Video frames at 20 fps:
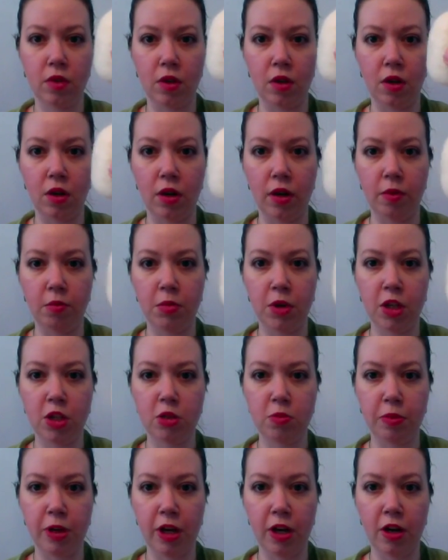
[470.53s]
All right,
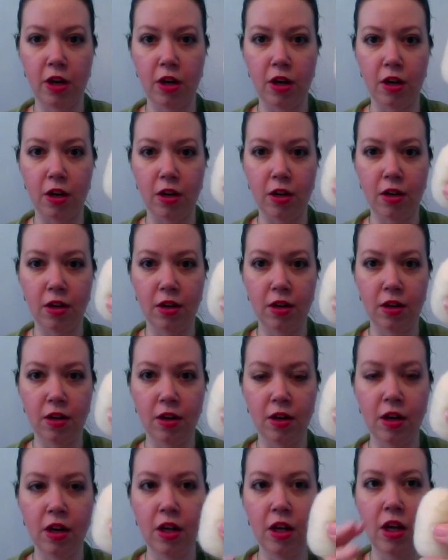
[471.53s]
much better.
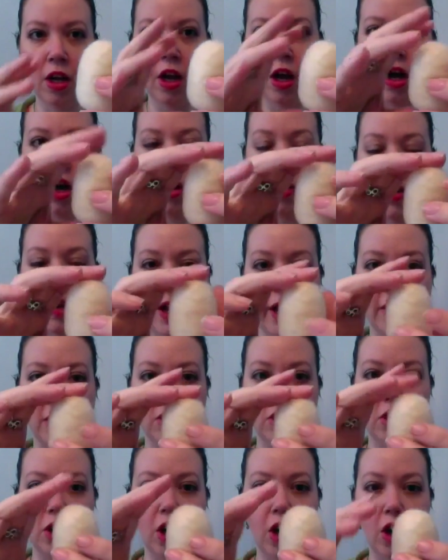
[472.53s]
Okay,
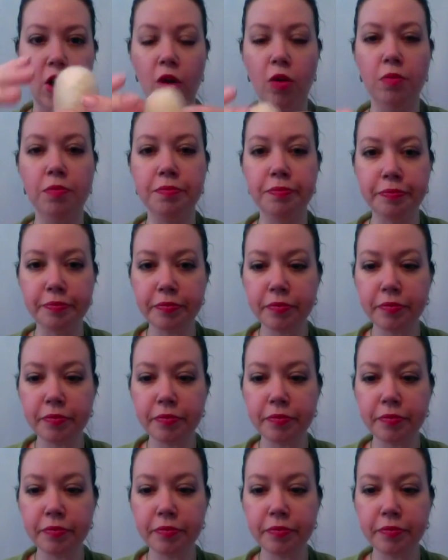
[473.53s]
so